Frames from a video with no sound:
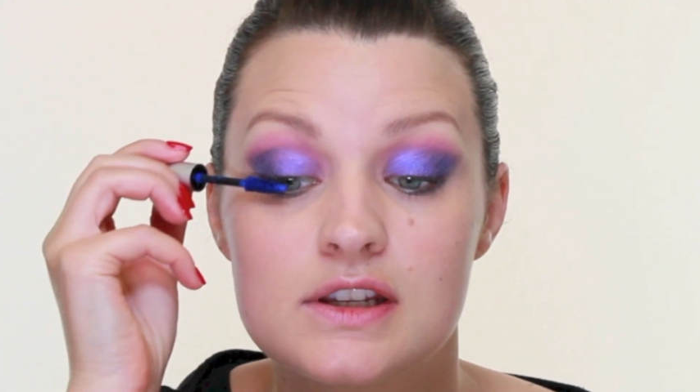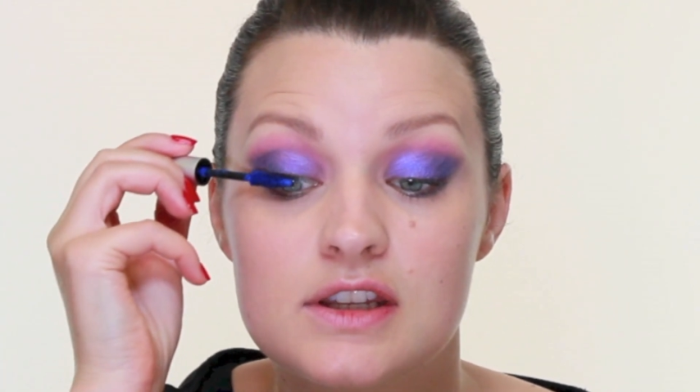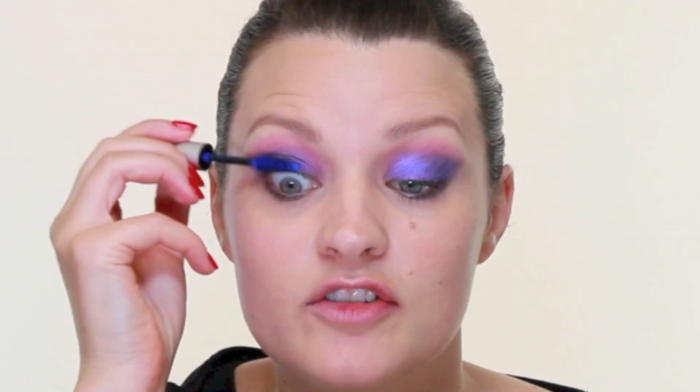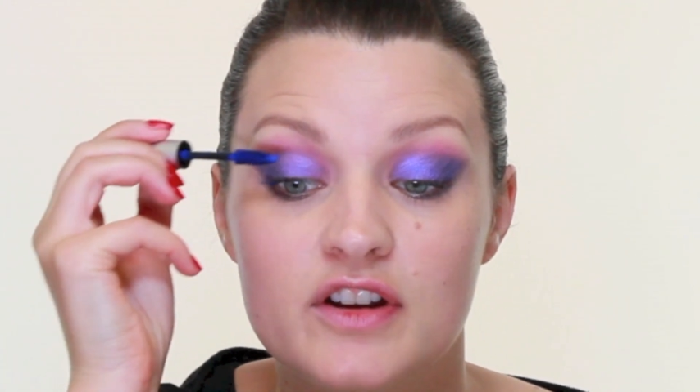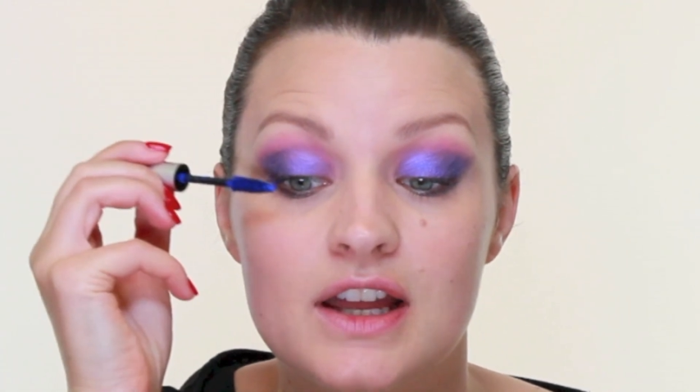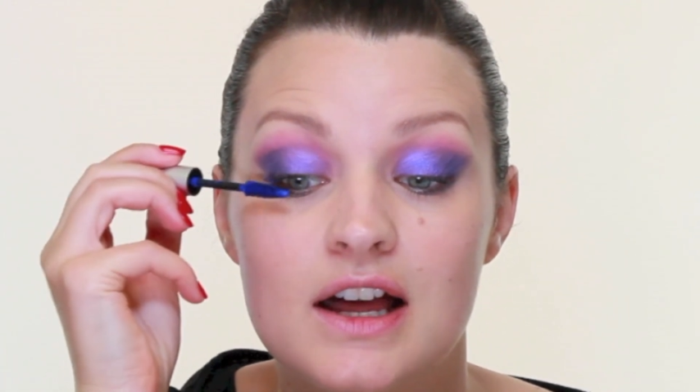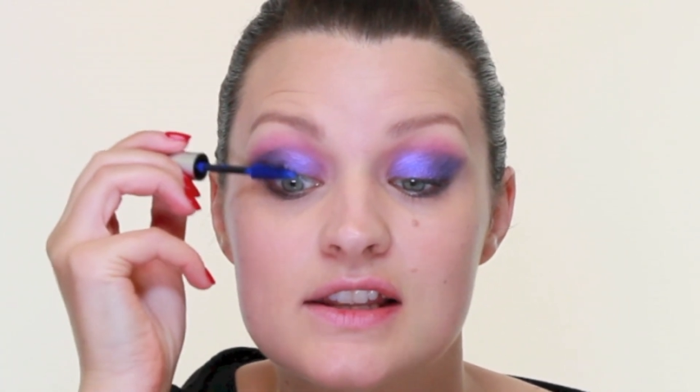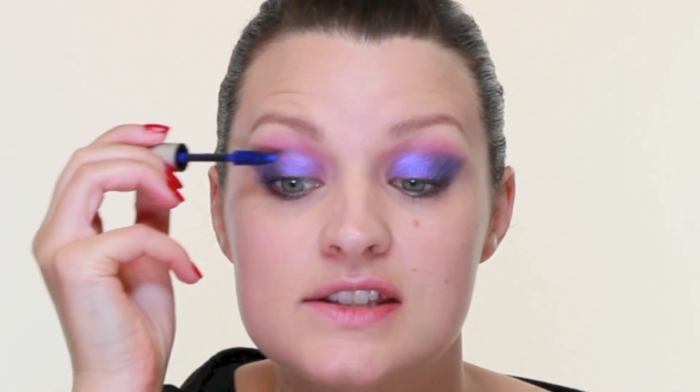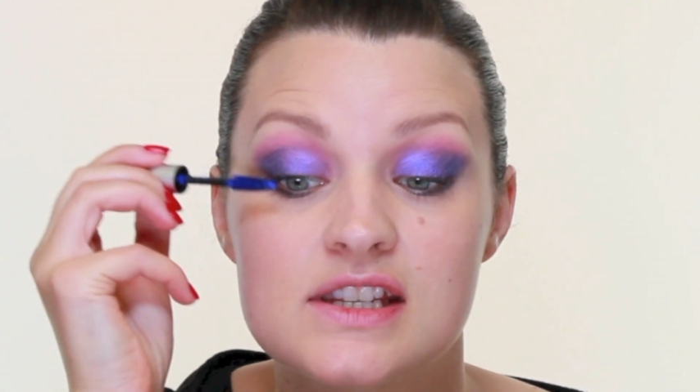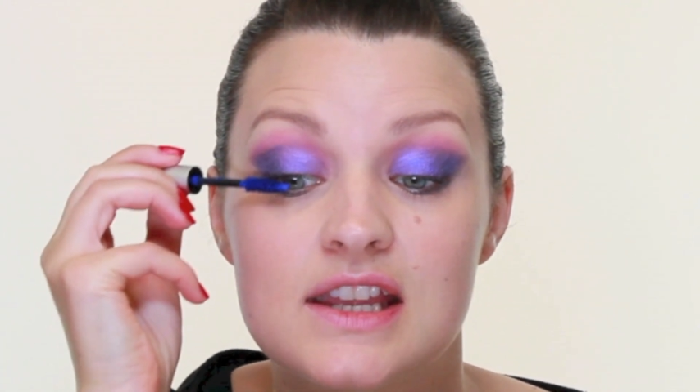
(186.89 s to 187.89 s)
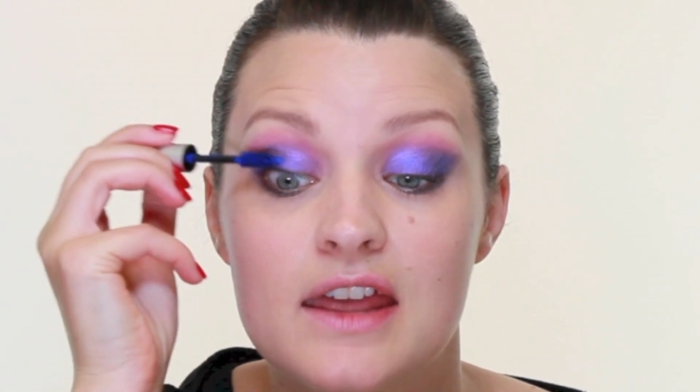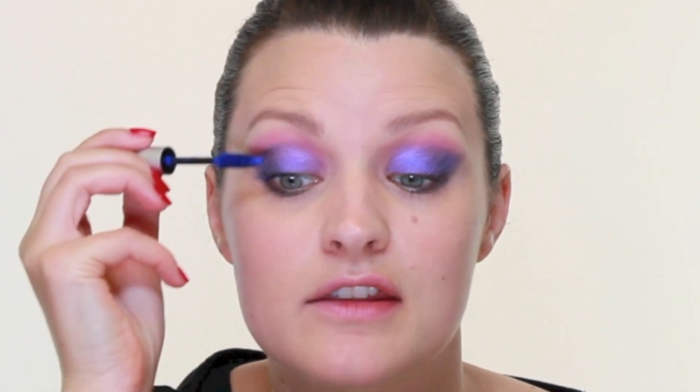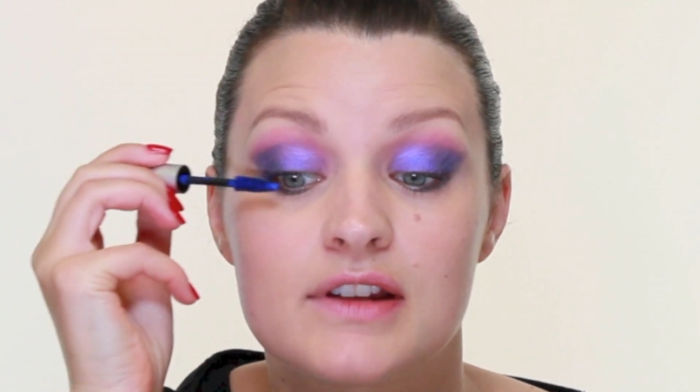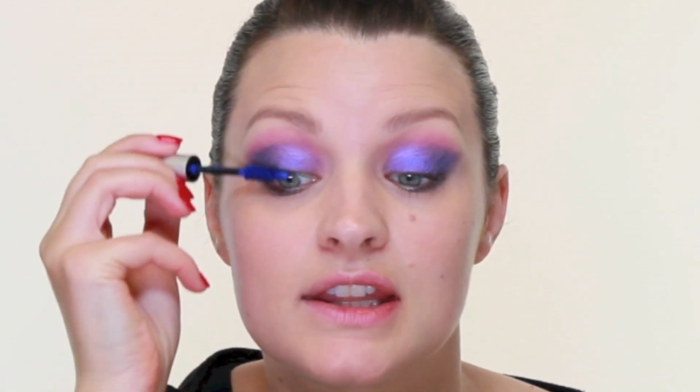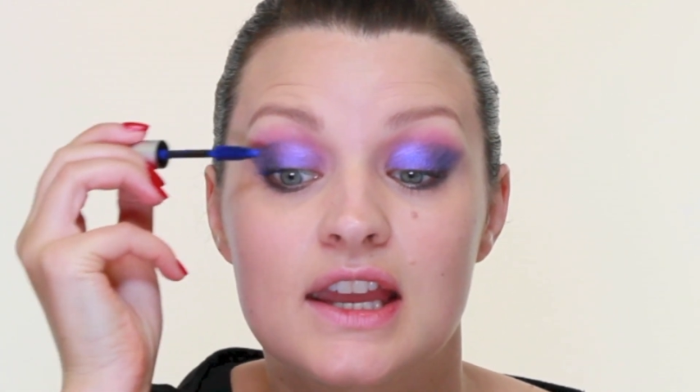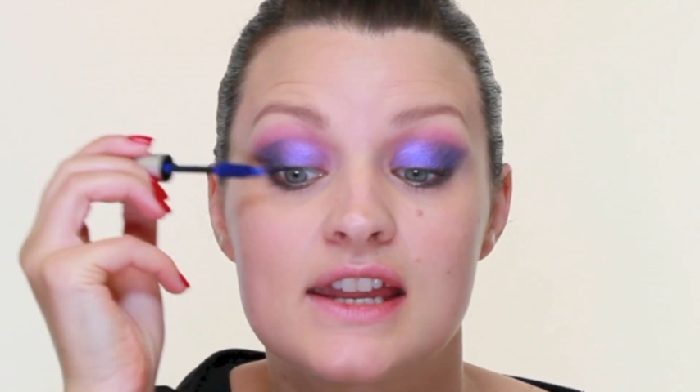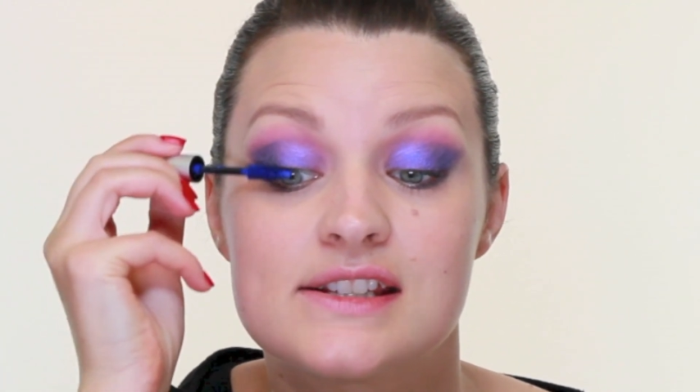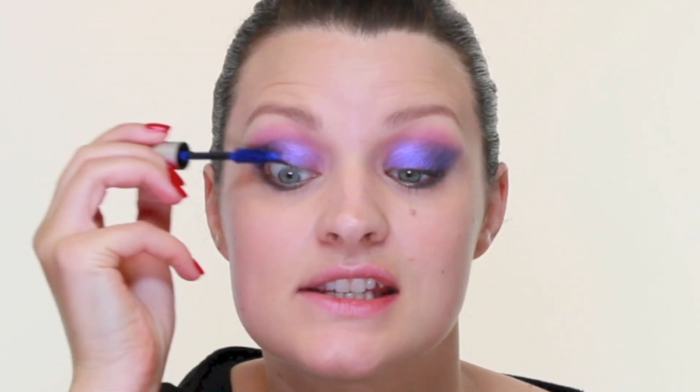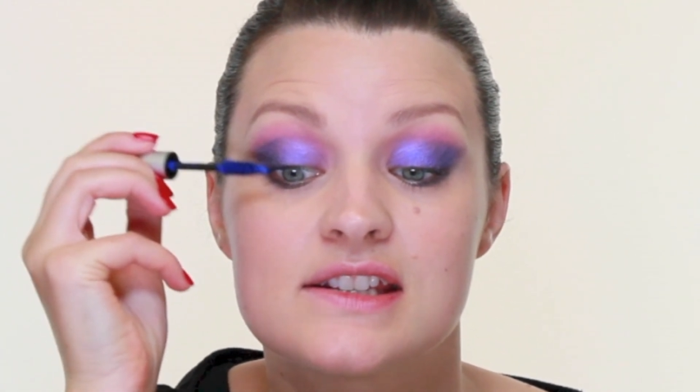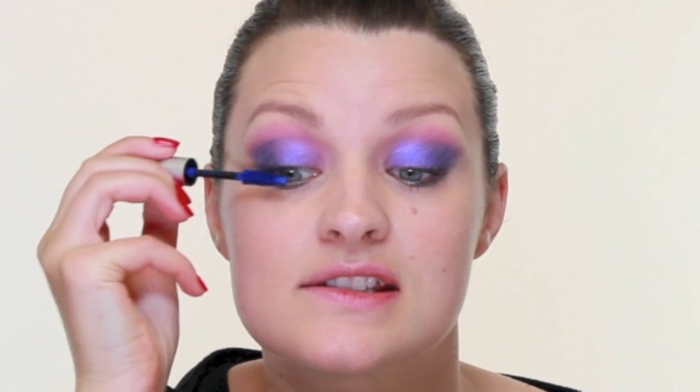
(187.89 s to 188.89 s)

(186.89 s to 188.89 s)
different colours together in the 80s.